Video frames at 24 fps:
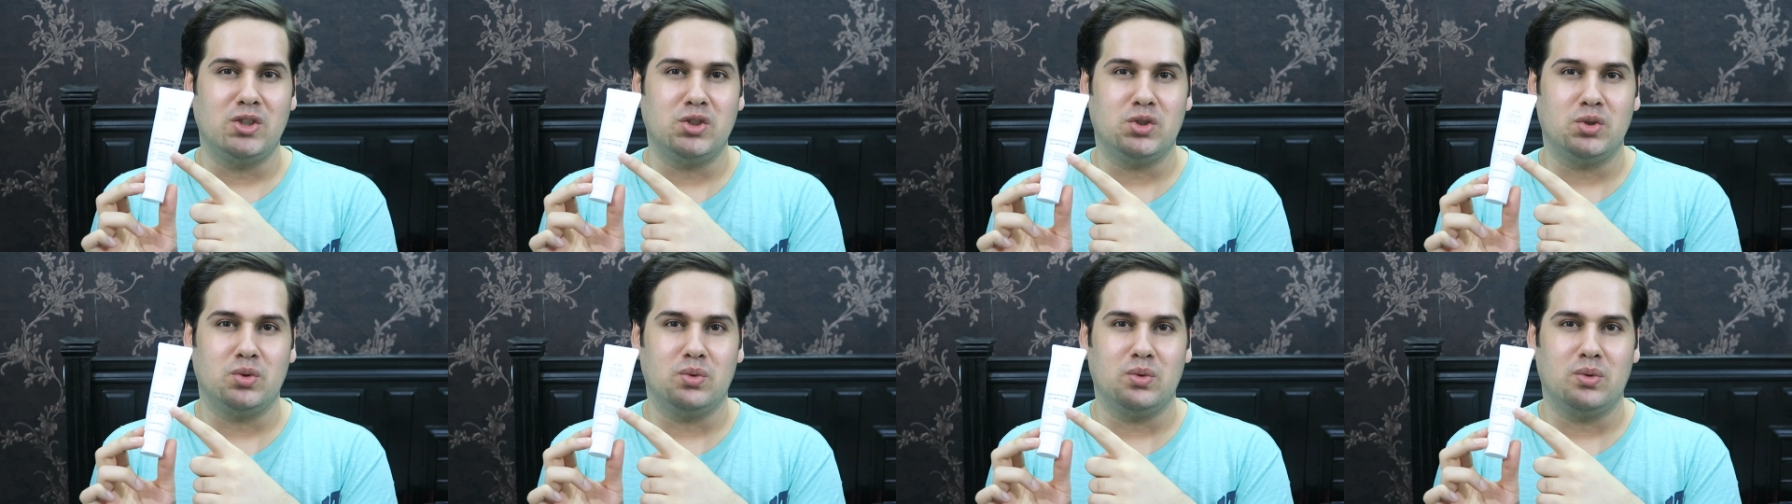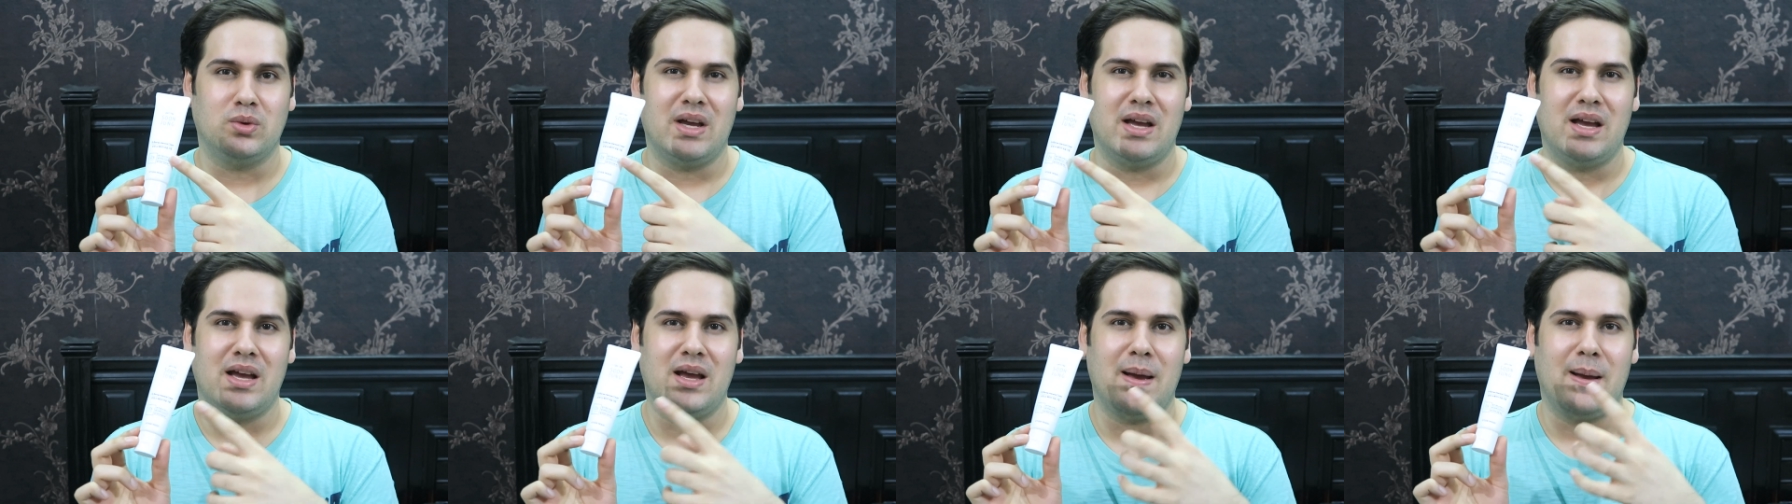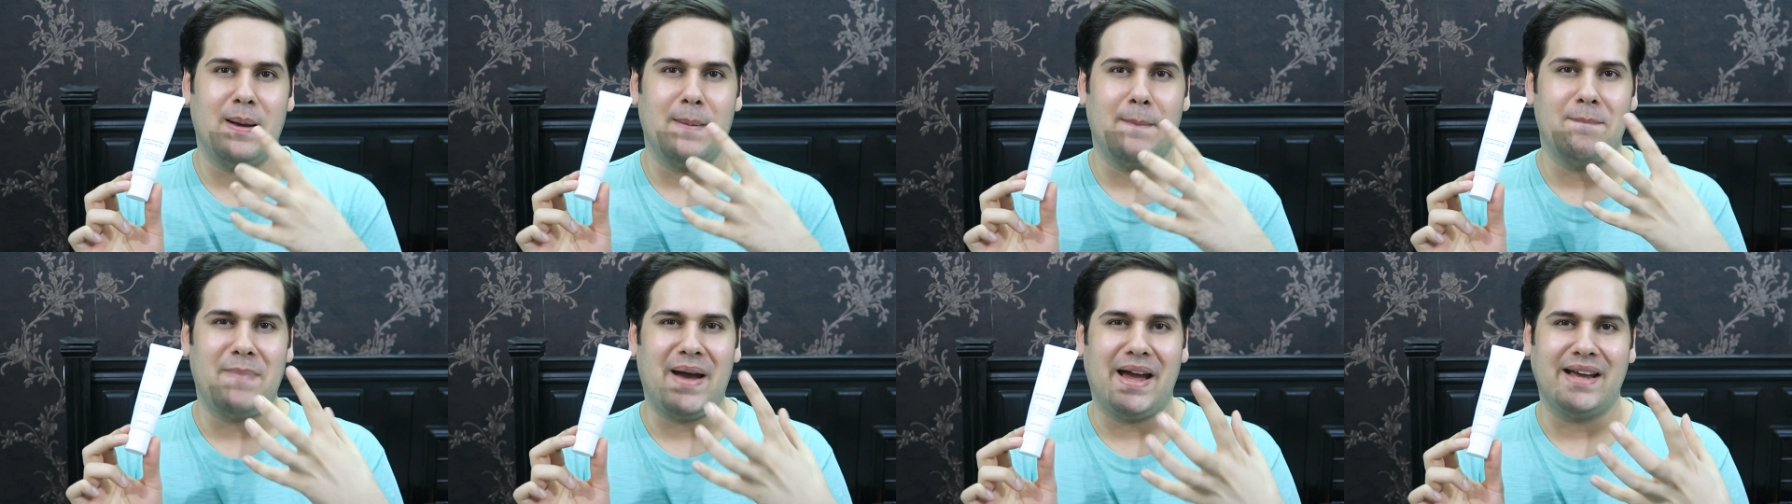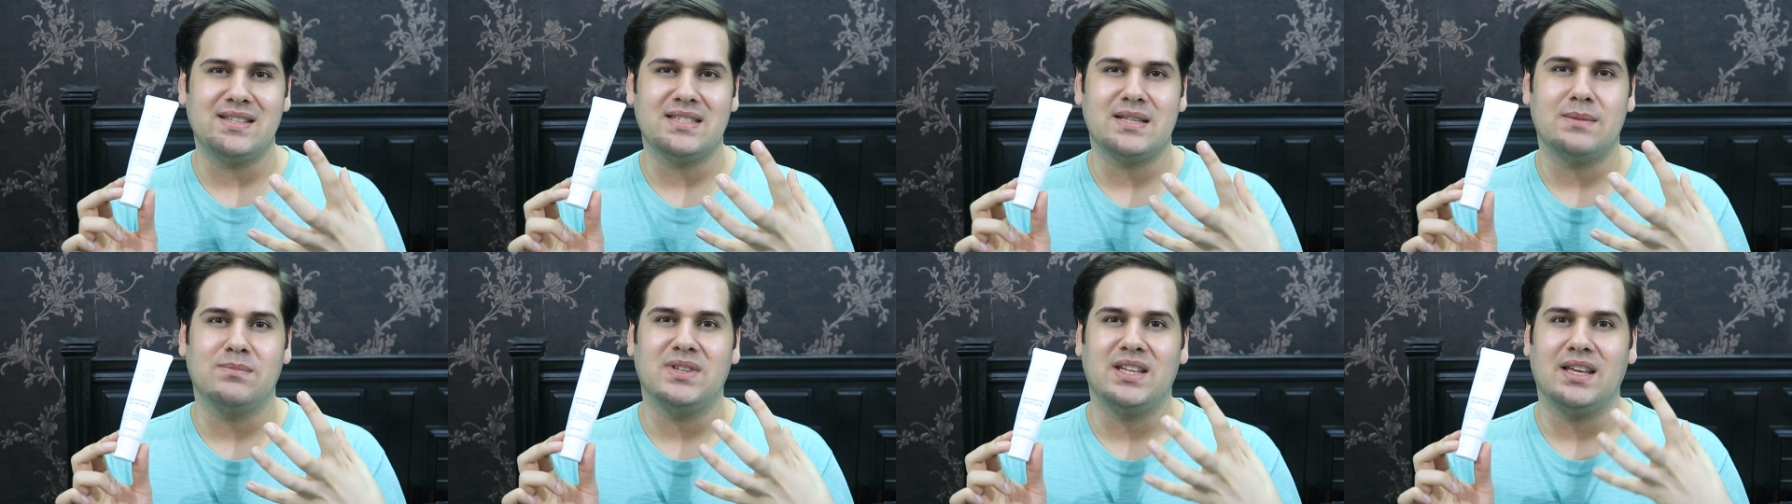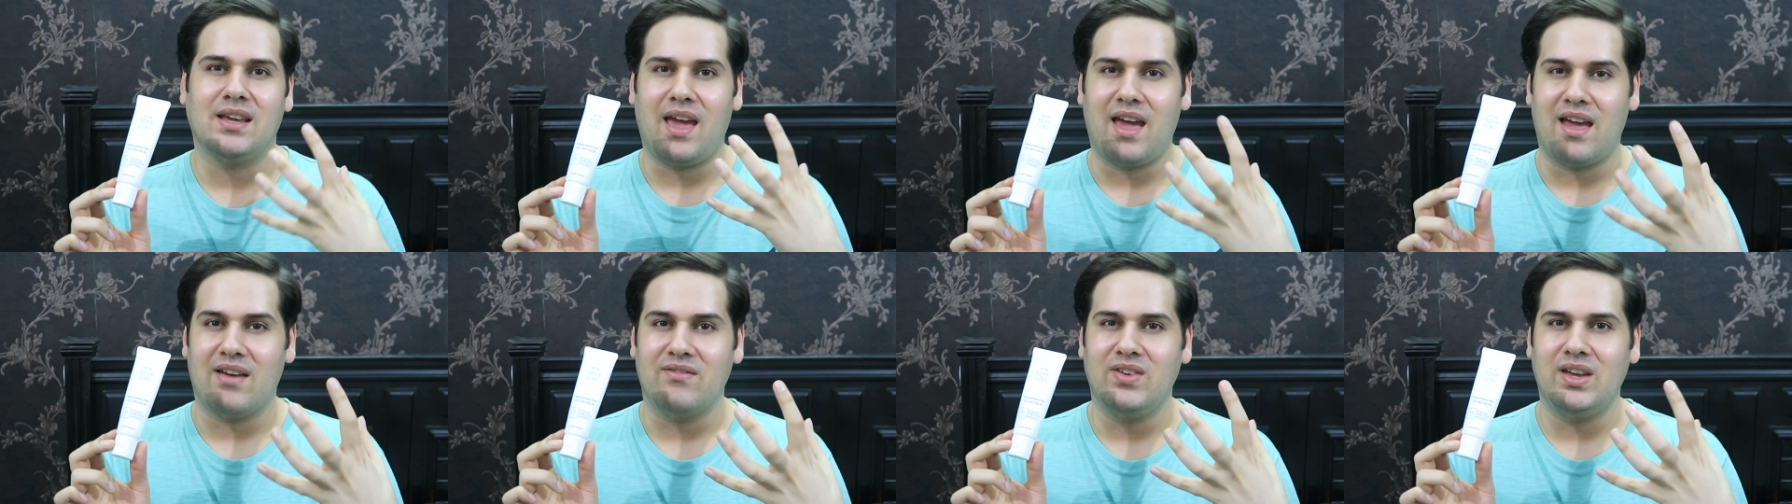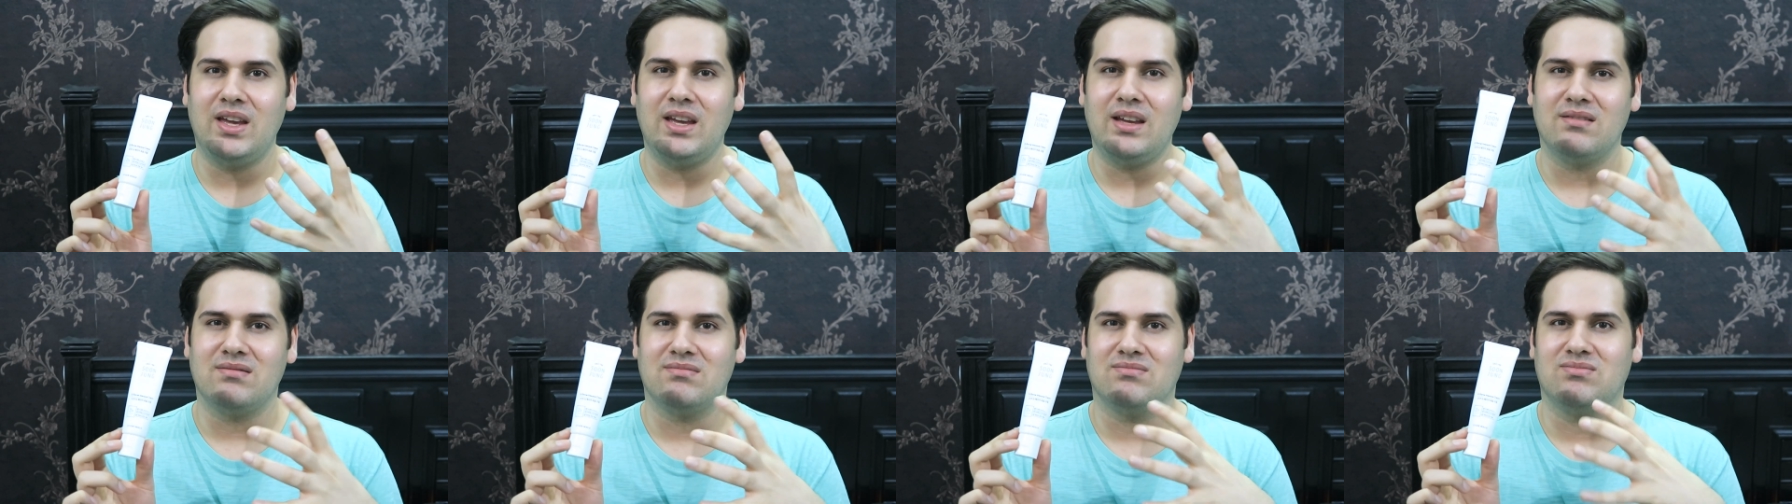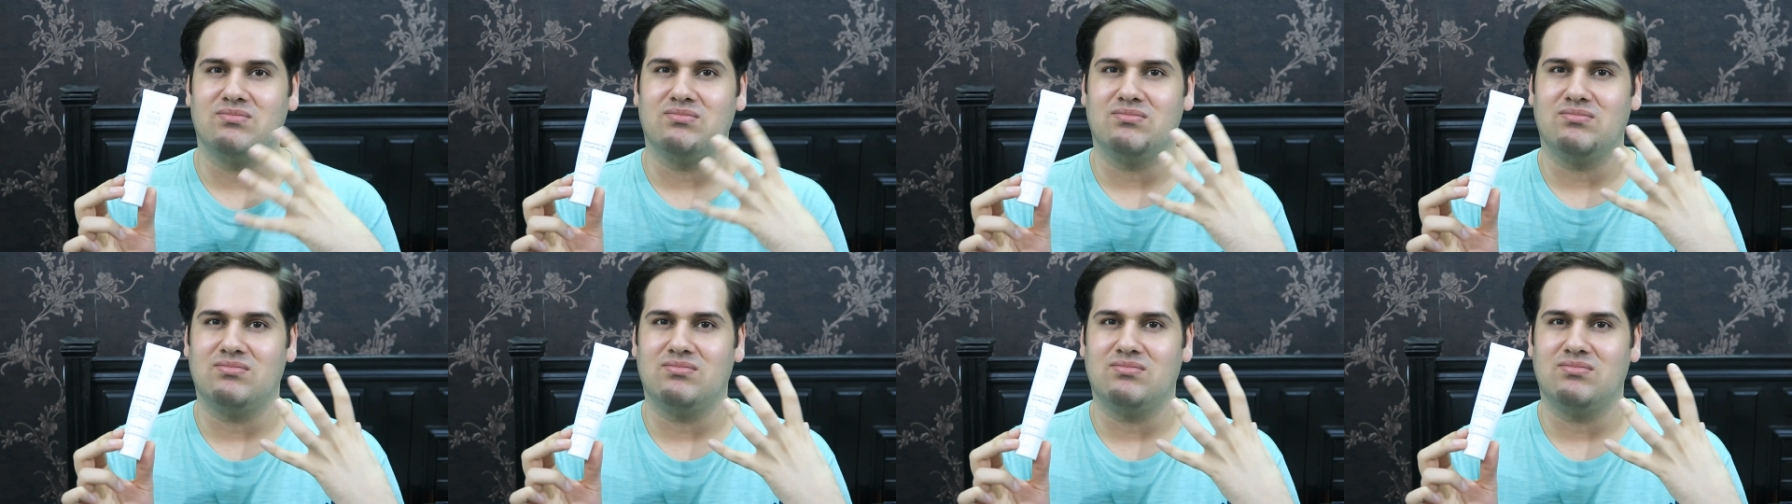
want to buy something heavy,